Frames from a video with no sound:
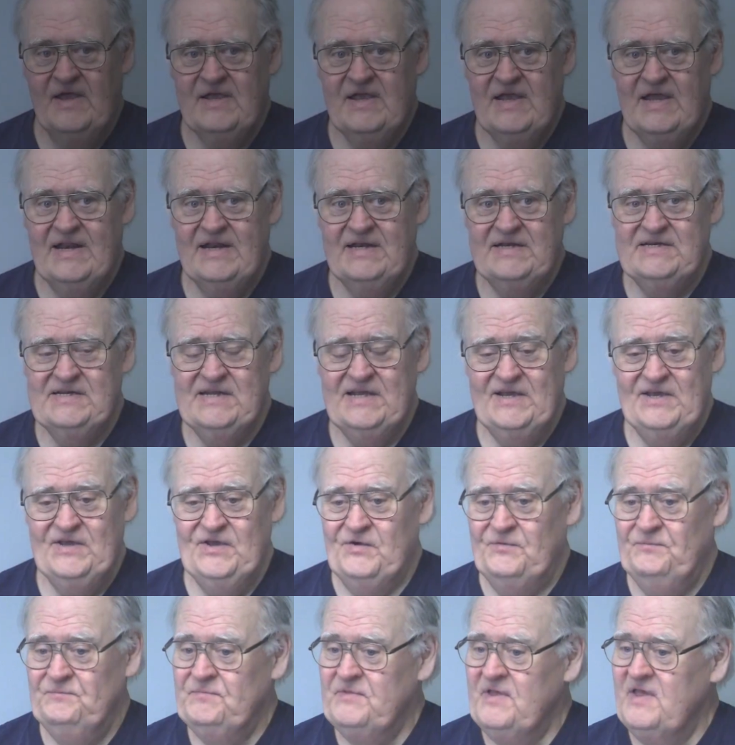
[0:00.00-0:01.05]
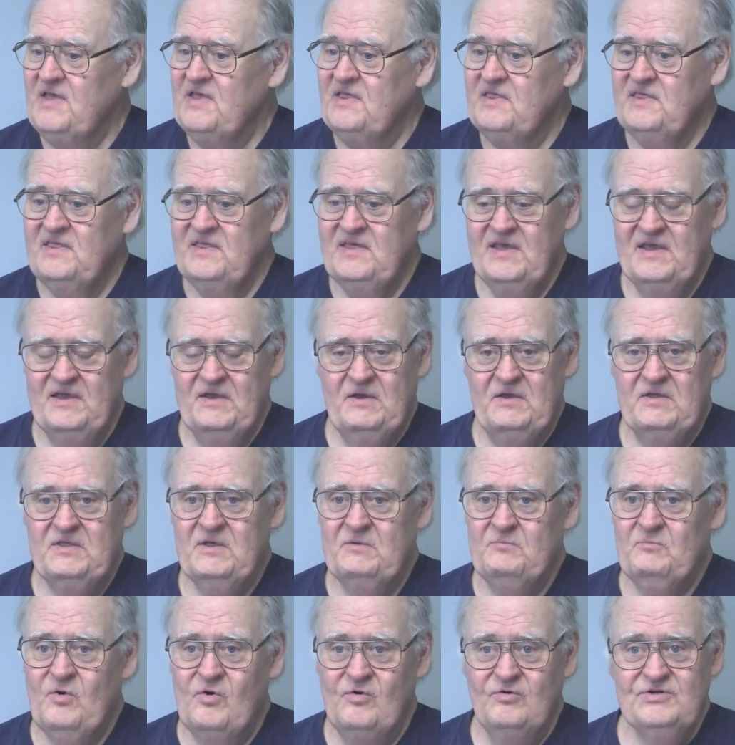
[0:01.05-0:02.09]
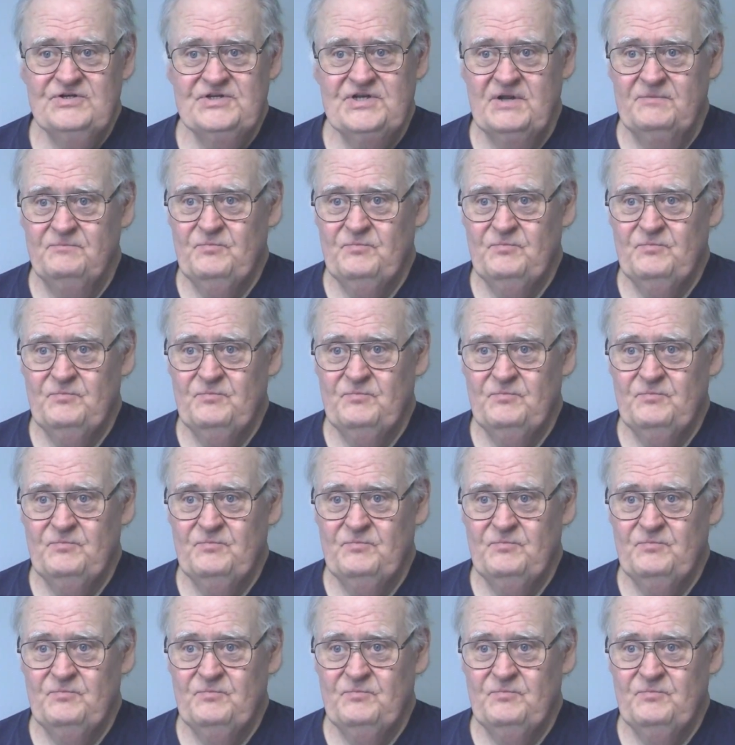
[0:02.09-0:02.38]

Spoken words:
I got to tell you, the most